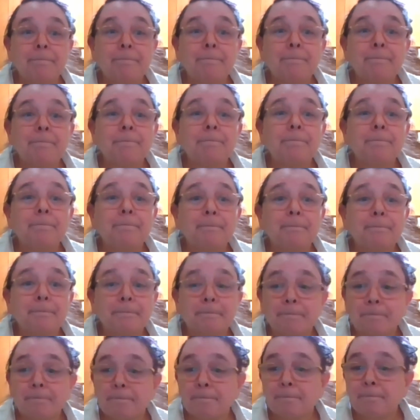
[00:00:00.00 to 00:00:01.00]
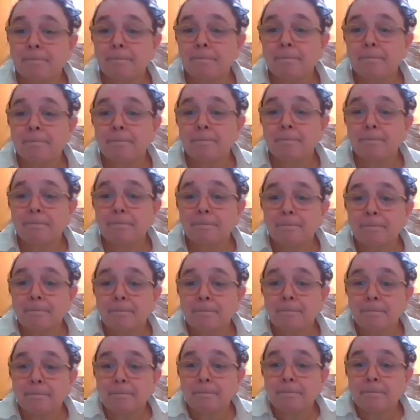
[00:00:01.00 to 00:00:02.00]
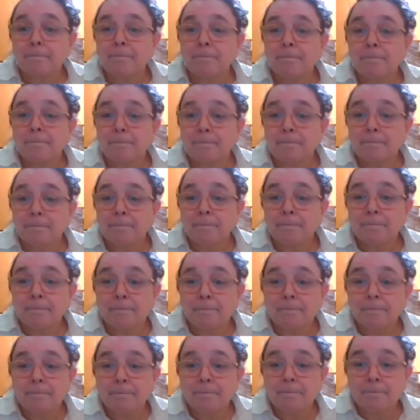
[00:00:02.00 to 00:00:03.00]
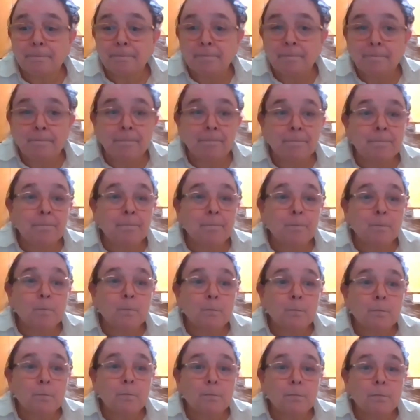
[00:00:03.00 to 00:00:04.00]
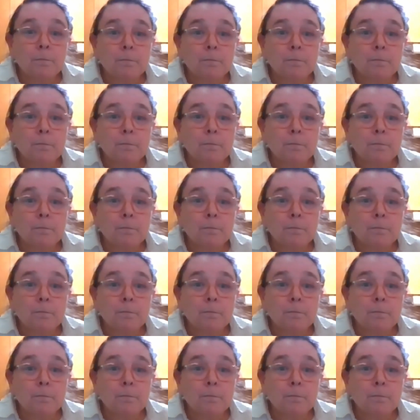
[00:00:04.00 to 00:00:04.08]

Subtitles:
(silence)